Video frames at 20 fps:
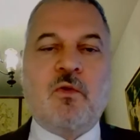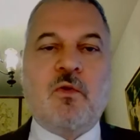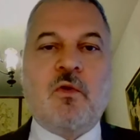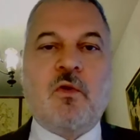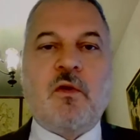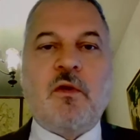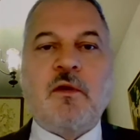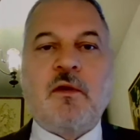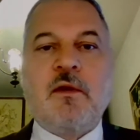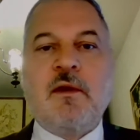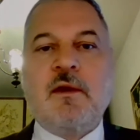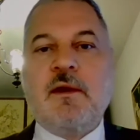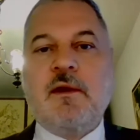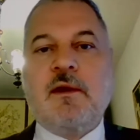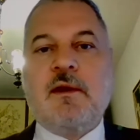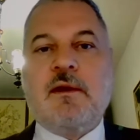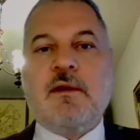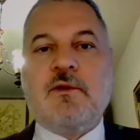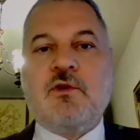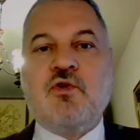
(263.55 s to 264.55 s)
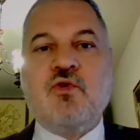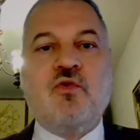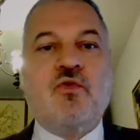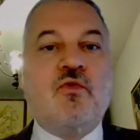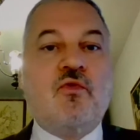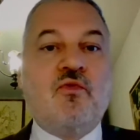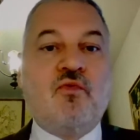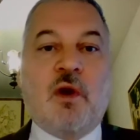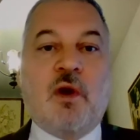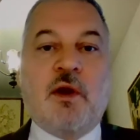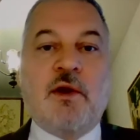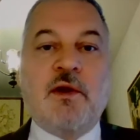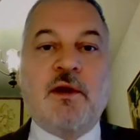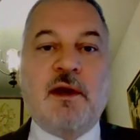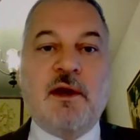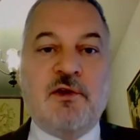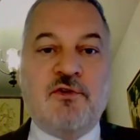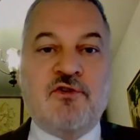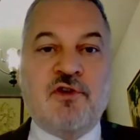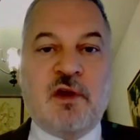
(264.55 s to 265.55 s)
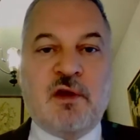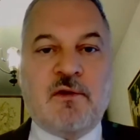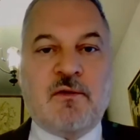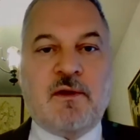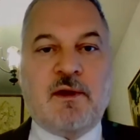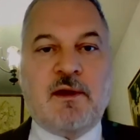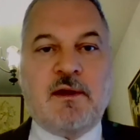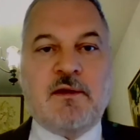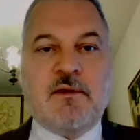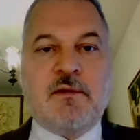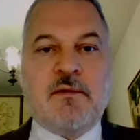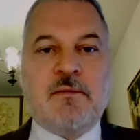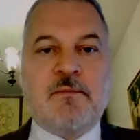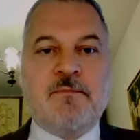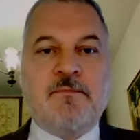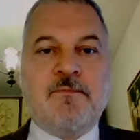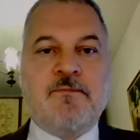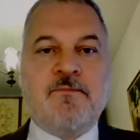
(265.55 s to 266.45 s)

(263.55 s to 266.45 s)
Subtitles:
or to run a generator.